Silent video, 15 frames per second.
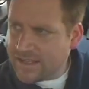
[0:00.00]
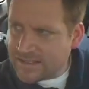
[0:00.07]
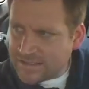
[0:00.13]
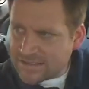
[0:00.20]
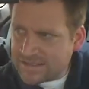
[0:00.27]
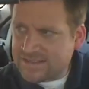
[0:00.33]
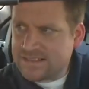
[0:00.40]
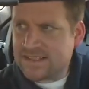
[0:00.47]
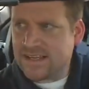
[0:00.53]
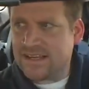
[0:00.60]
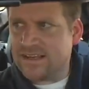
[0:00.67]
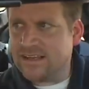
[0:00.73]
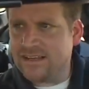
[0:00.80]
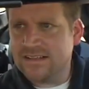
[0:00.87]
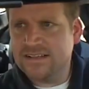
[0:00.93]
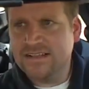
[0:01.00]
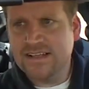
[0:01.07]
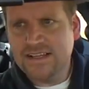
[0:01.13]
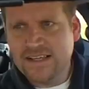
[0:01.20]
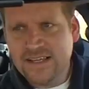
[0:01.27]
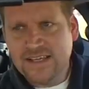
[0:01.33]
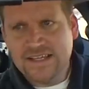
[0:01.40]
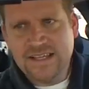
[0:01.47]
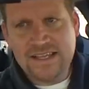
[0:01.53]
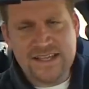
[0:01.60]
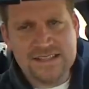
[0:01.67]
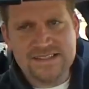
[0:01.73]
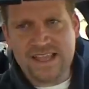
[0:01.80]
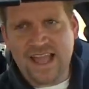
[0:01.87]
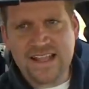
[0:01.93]

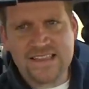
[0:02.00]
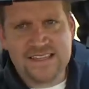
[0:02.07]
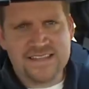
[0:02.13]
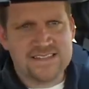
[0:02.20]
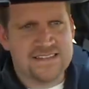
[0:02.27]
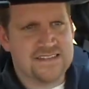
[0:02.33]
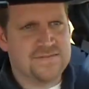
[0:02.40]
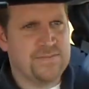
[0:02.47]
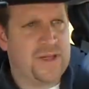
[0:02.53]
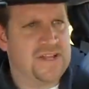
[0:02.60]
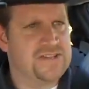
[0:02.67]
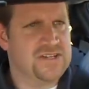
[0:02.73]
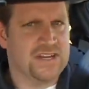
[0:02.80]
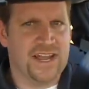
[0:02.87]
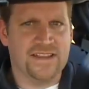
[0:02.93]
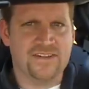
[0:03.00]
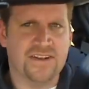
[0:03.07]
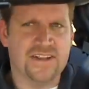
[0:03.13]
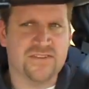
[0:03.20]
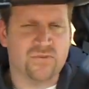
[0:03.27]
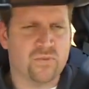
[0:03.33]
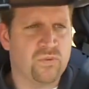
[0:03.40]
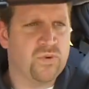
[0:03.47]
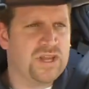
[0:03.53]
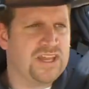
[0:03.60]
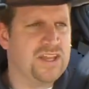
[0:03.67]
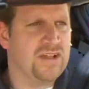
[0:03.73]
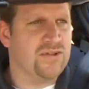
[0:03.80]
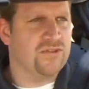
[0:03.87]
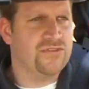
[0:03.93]
It's got this suspension on there that's
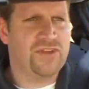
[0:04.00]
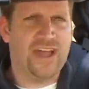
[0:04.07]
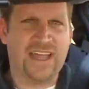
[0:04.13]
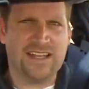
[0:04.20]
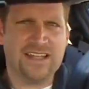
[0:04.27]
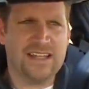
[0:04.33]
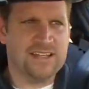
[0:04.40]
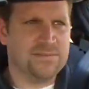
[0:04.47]
real tight.